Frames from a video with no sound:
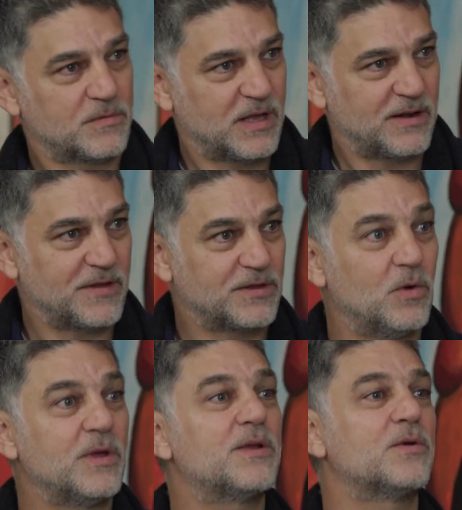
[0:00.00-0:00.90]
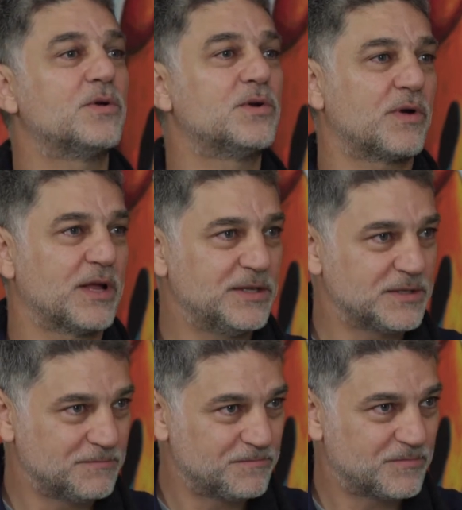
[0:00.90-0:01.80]
And if they don't get a good grade,
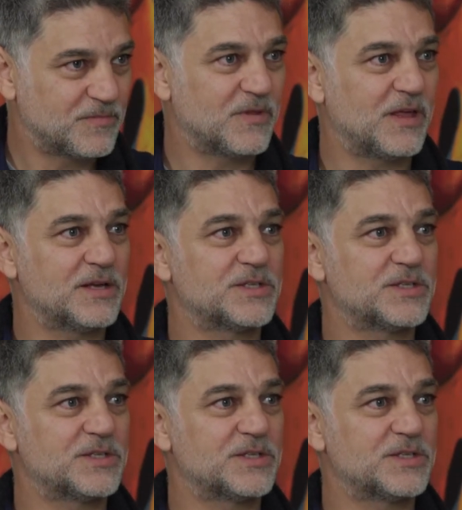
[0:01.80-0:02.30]
they are